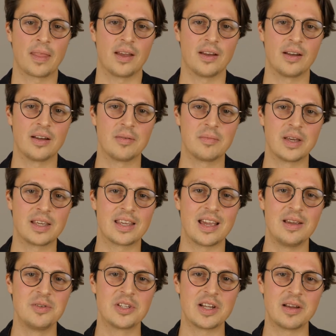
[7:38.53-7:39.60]
A
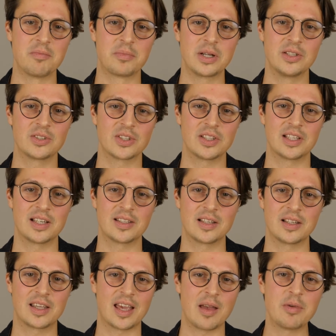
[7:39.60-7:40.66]
game jam brings
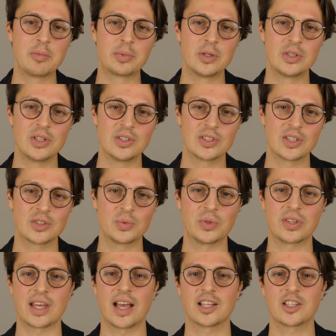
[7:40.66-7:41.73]
together gaming producers
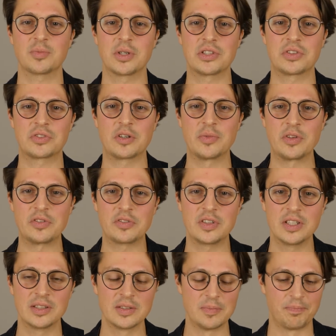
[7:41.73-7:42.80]
with experts from the
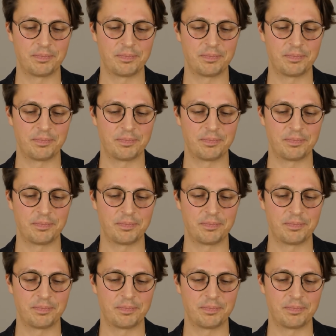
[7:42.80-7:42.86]
field,